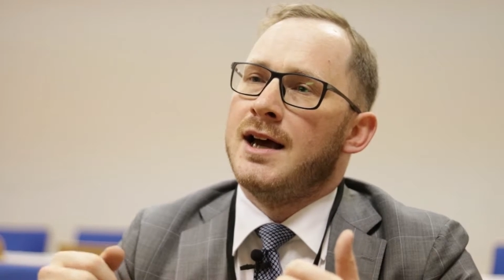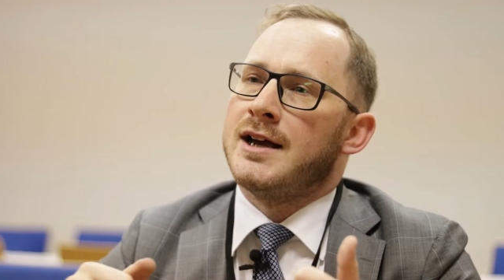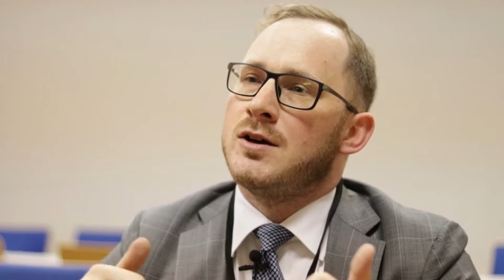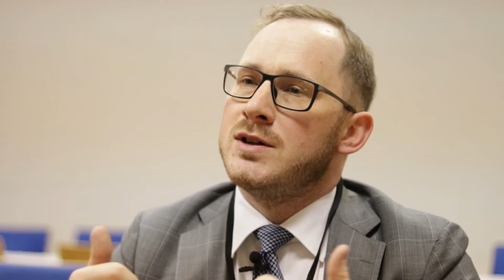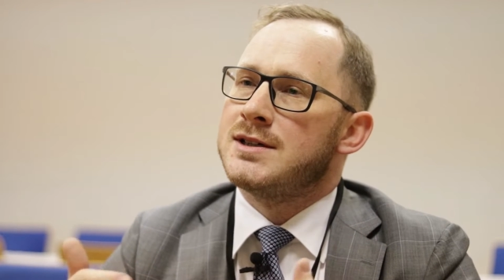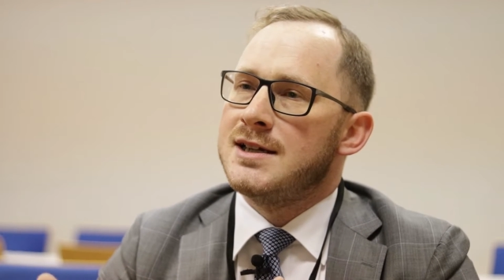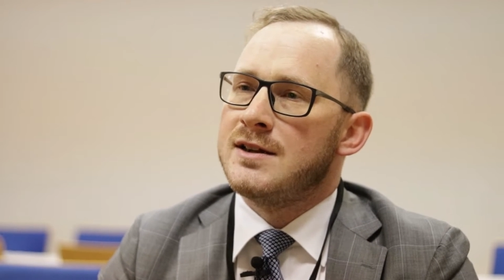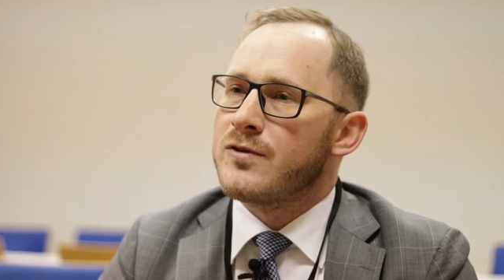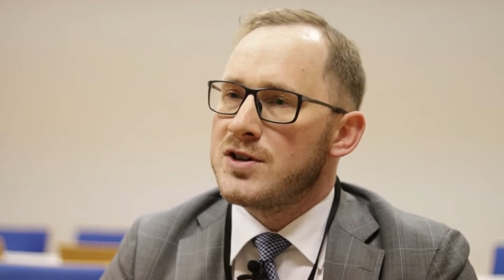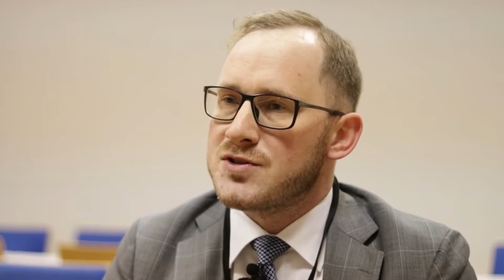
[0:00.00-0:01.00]
A good
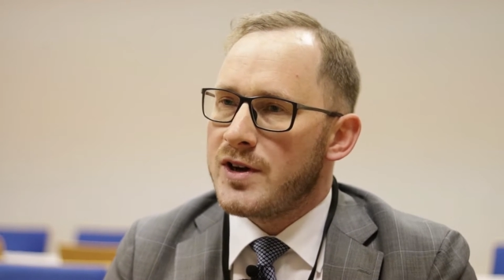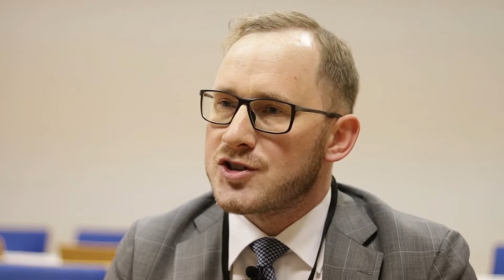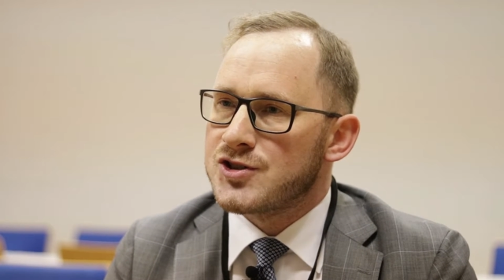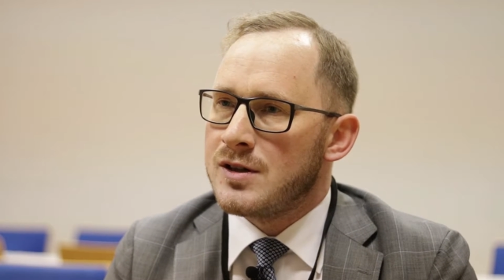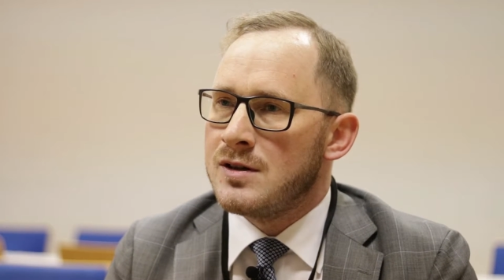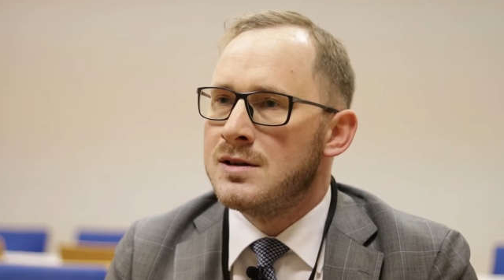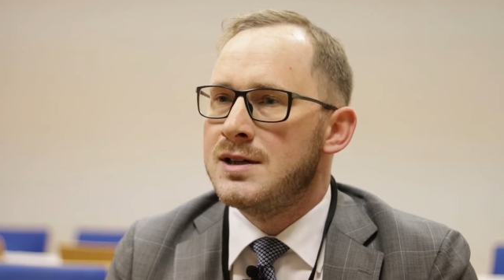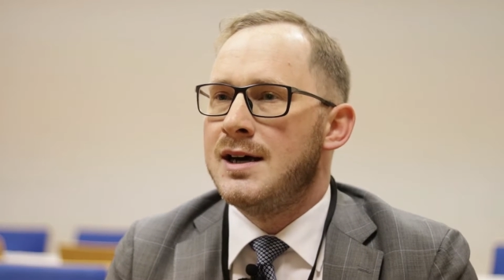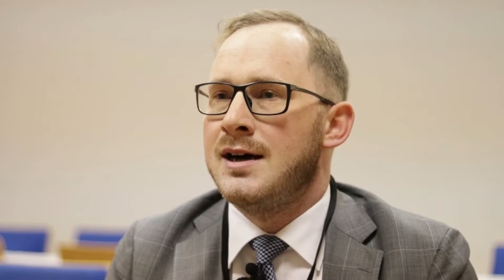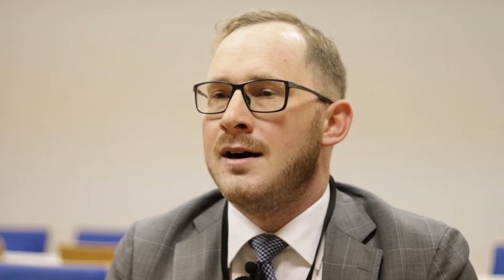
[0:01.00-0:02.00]
infrastructural
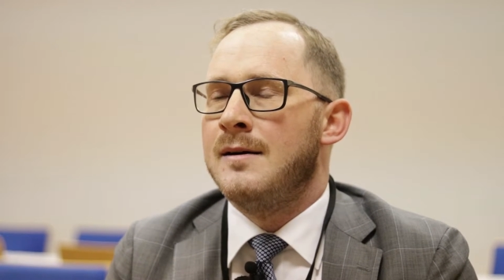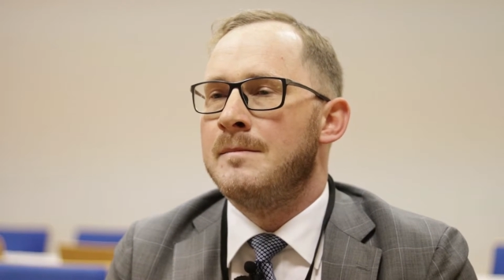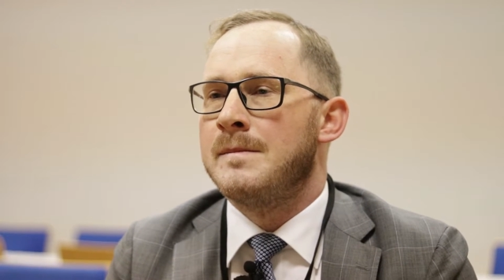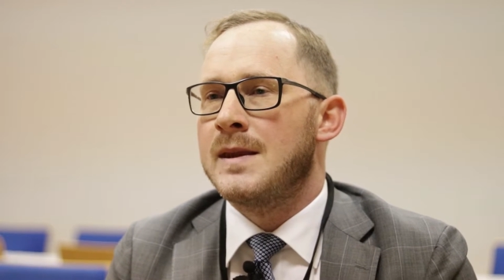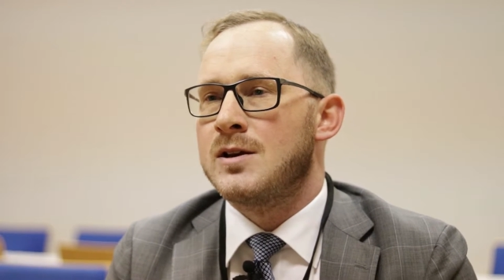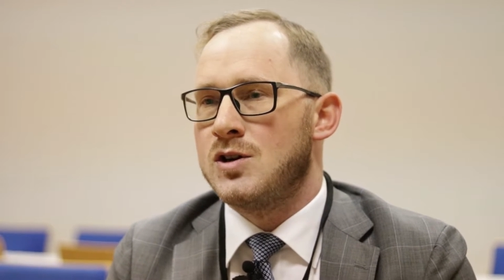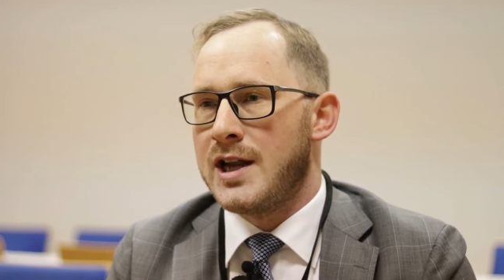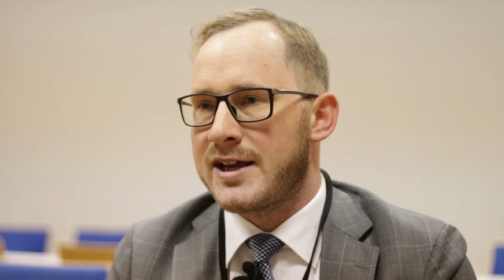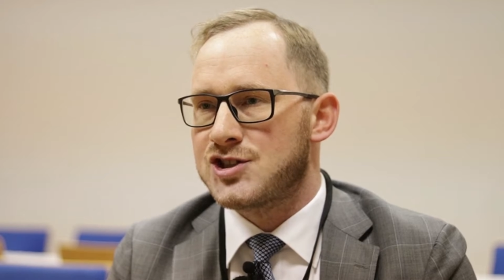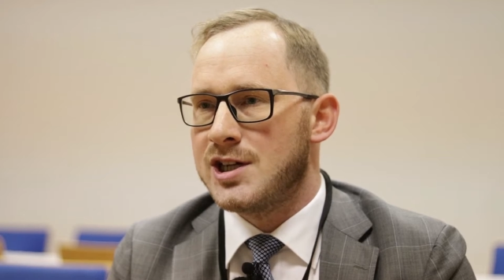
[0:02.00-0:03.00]
um,
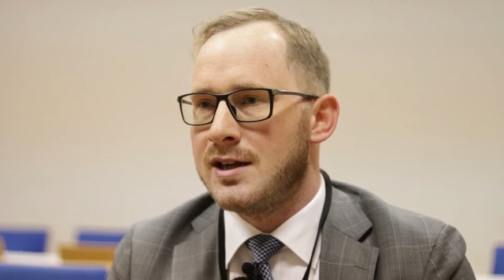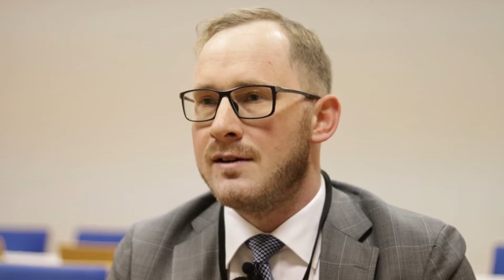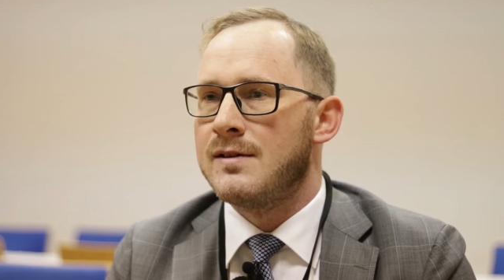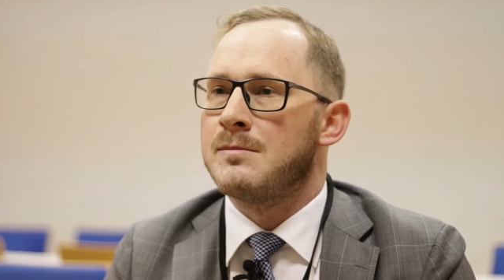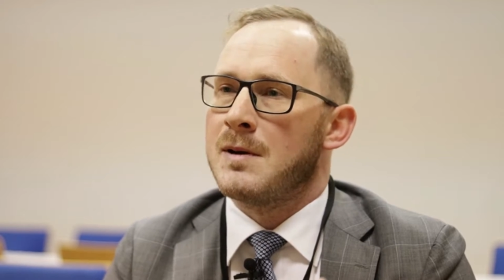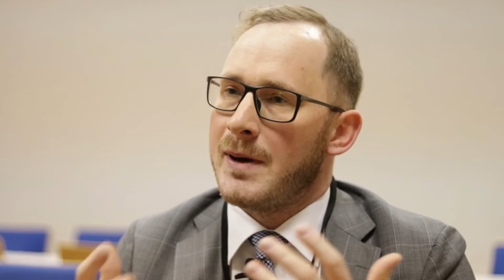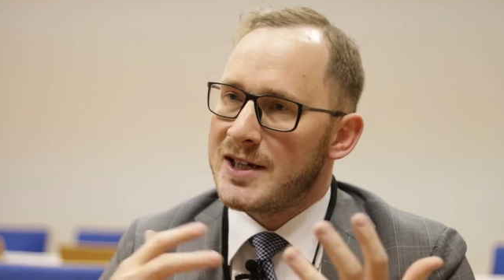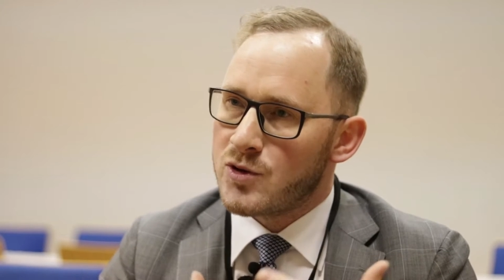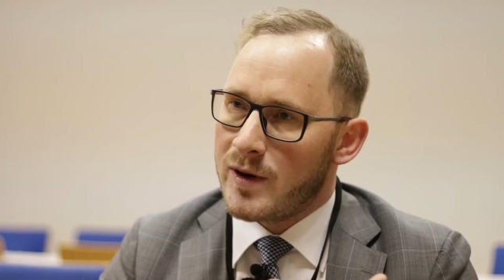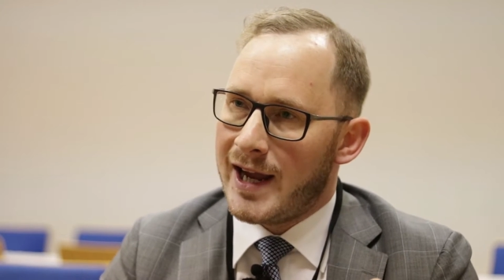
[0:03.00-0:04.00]
connection by
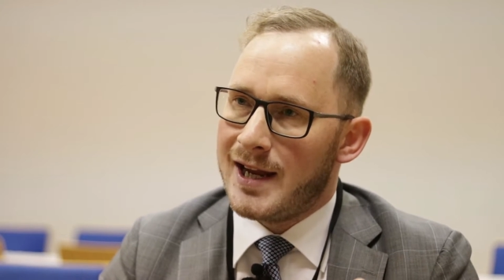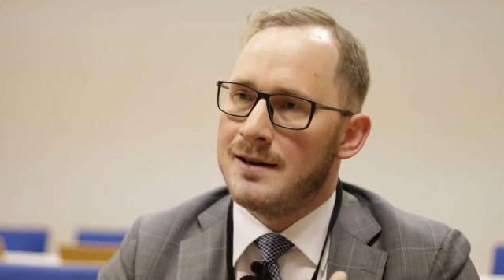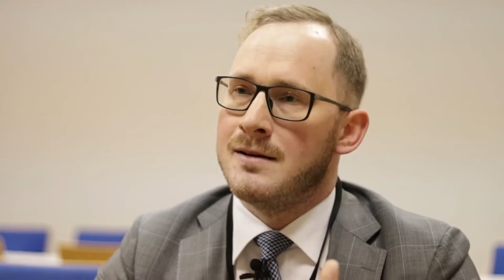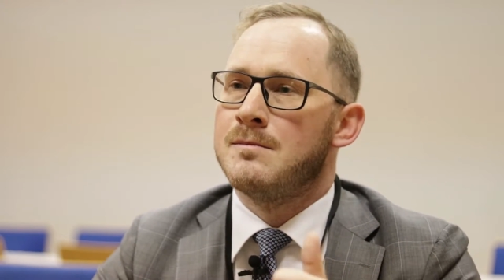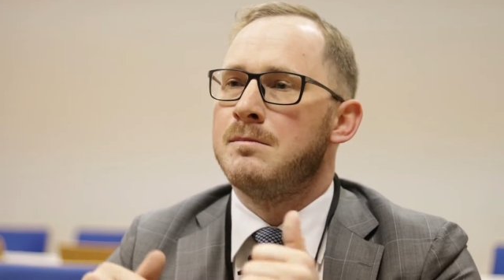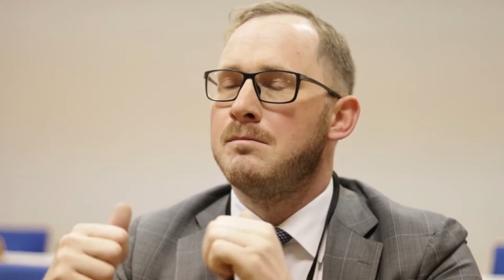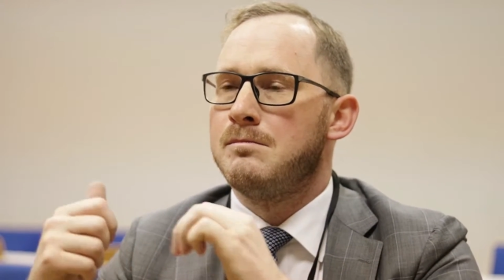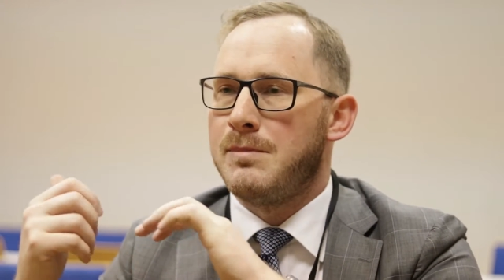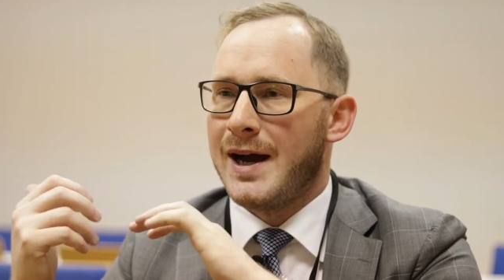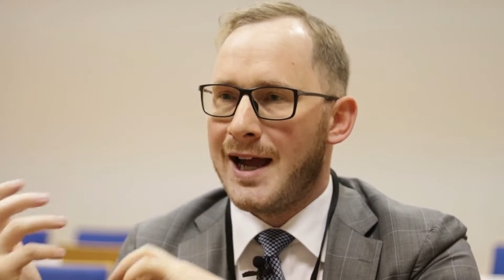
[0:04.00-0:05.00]
train,
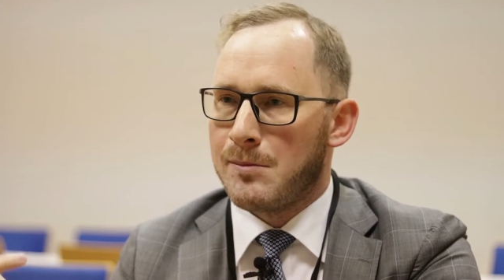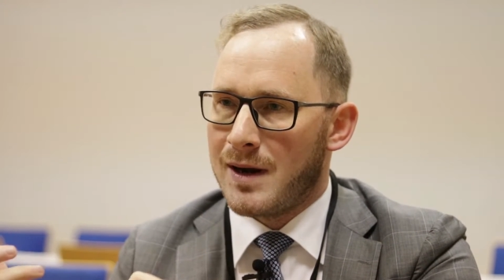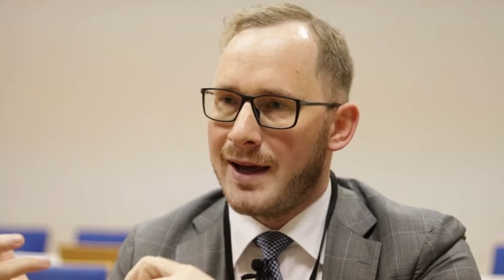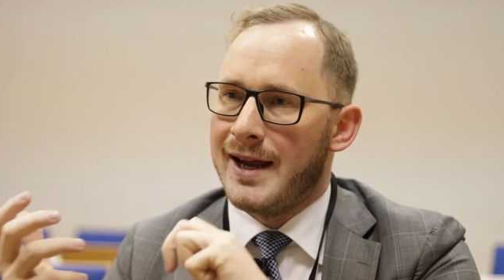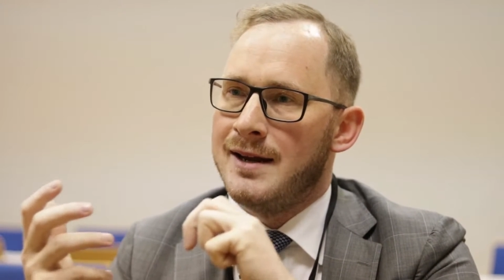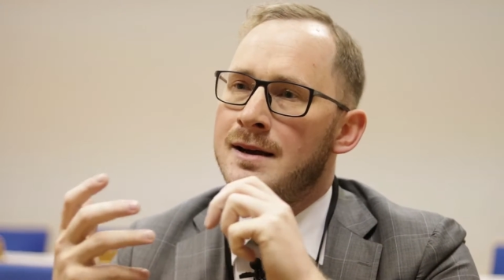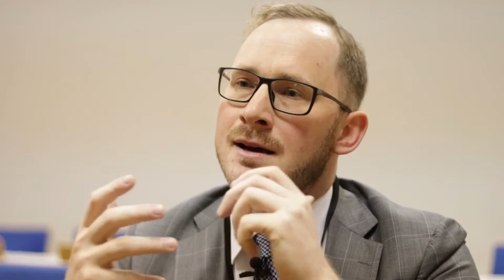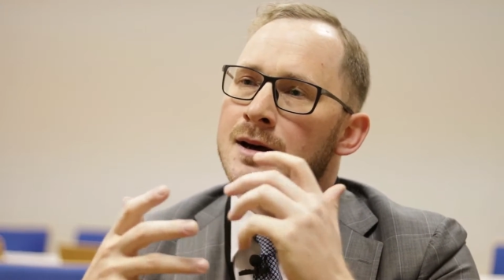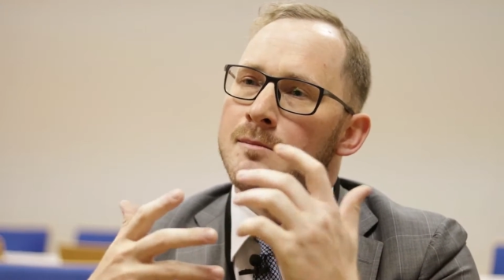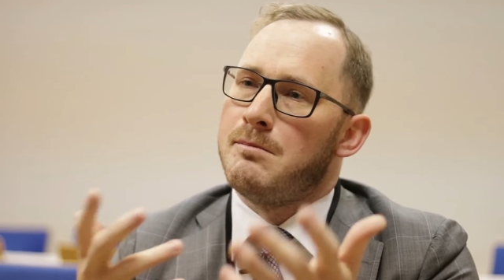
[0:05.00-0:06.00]
by airplane,
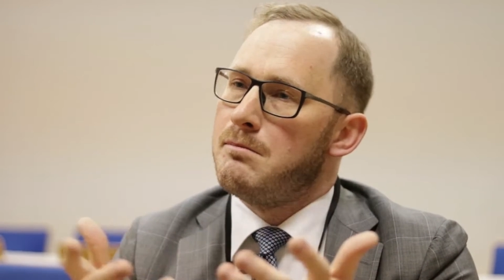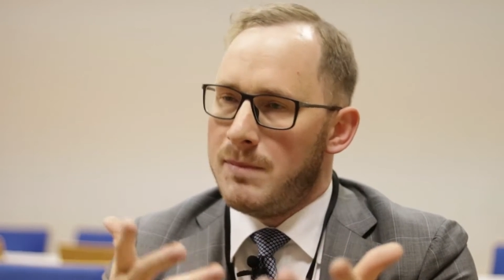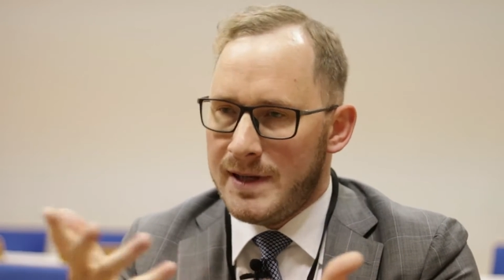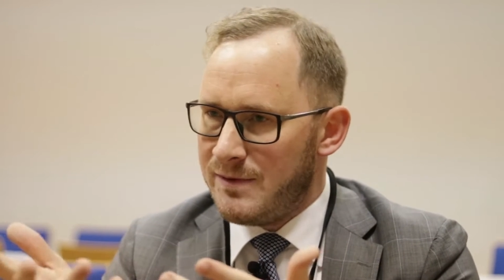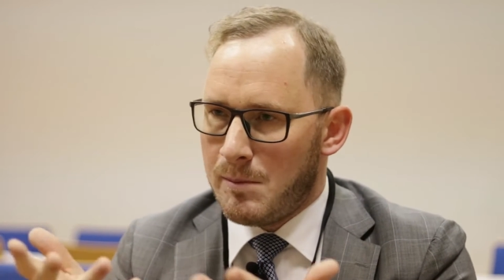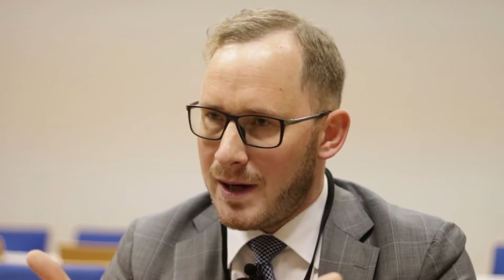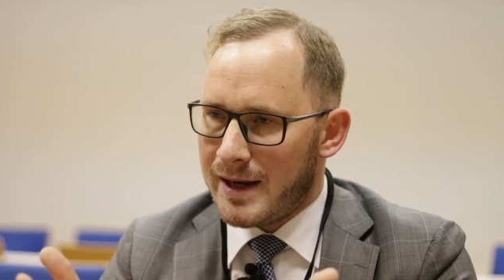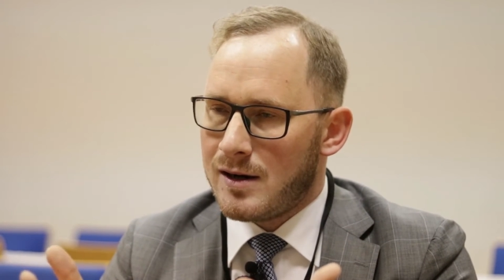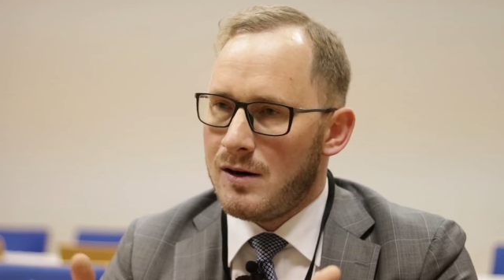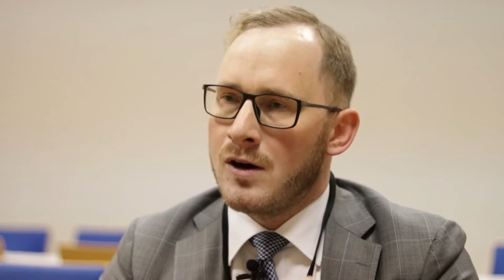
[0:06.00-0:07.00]
even by
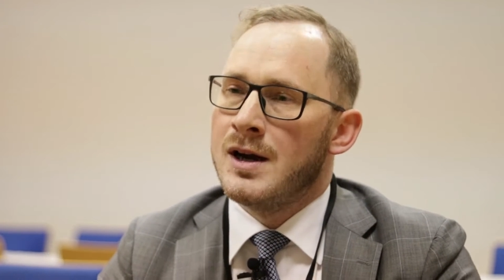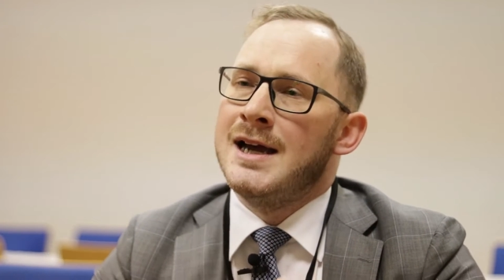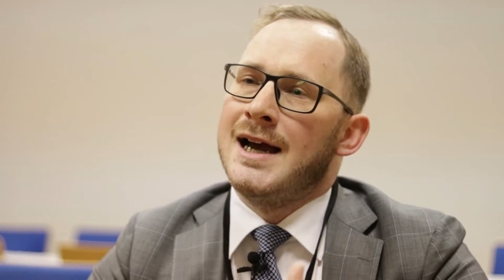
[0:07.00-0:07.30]
car.